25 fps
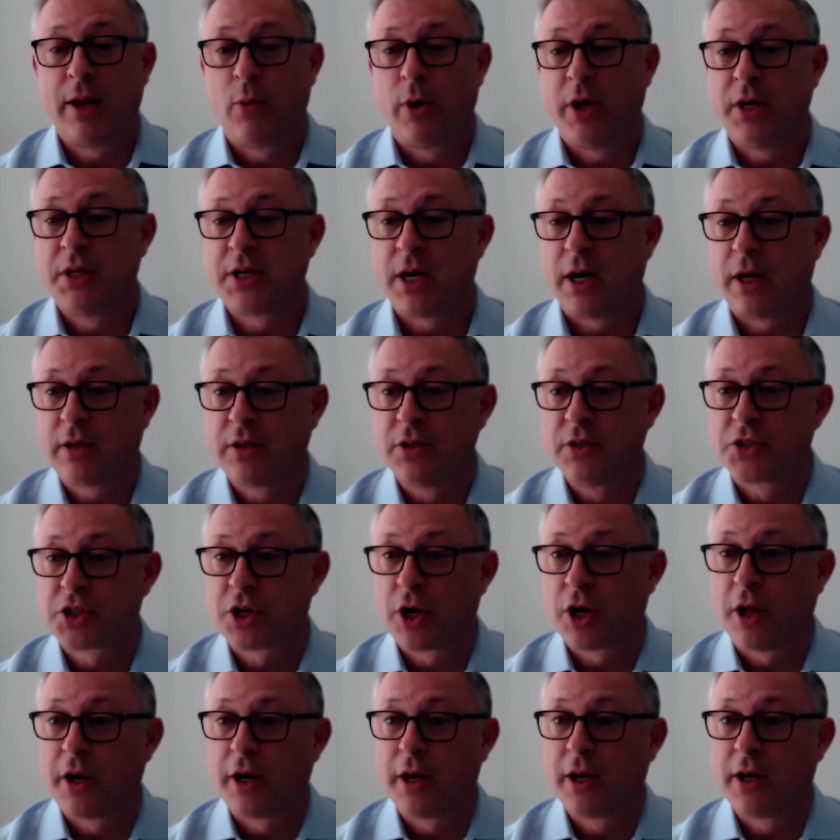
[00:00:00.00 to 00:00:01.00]
went out and
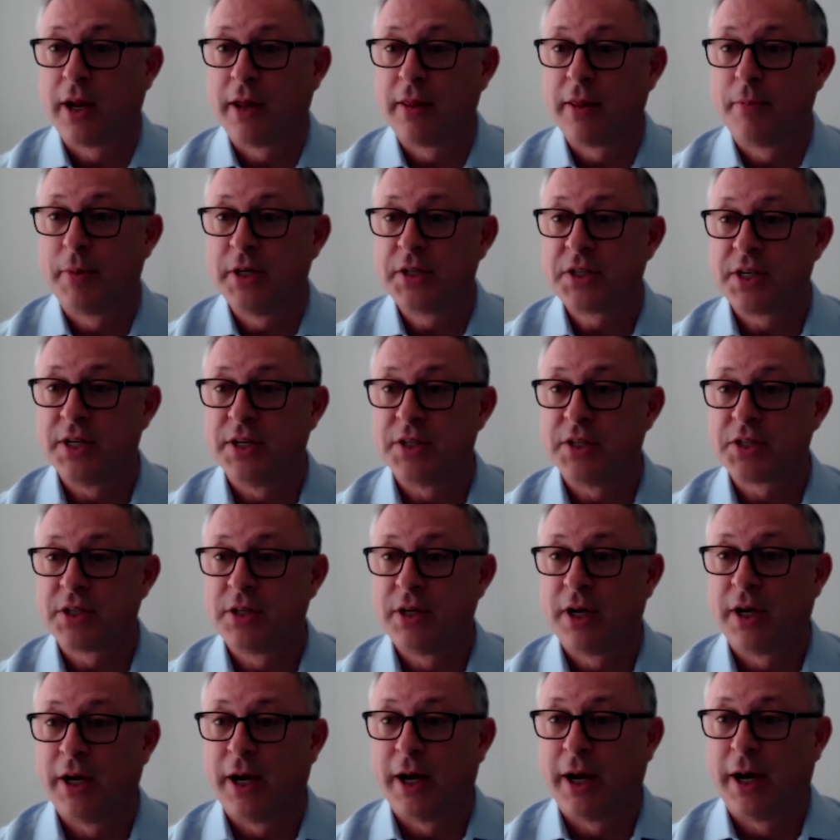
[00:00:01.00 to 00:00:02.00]
started another business
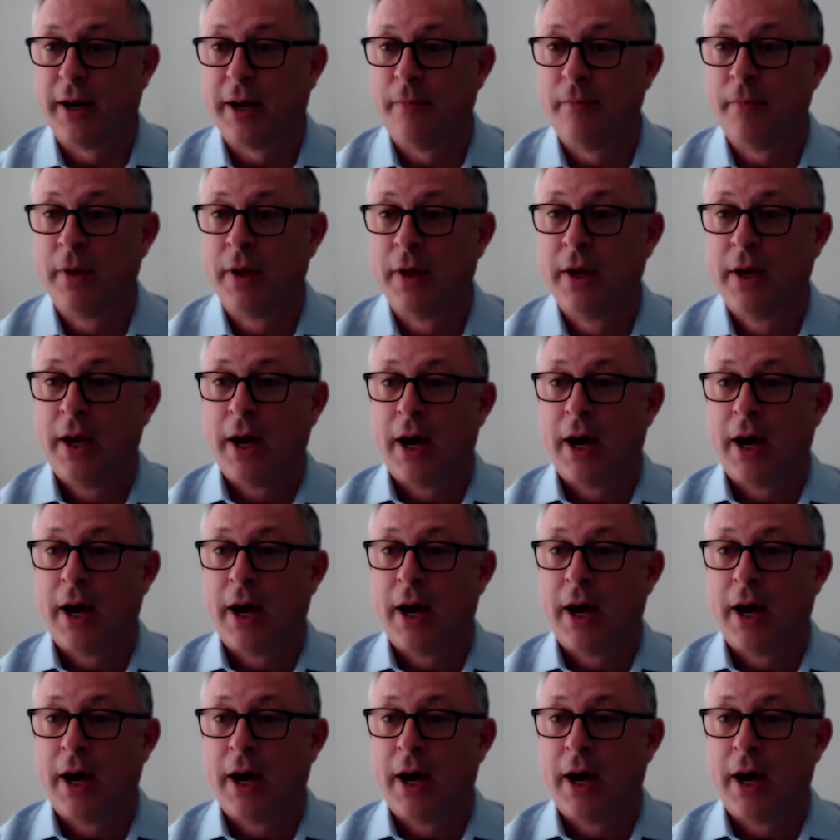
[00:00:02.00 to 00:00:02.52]
um,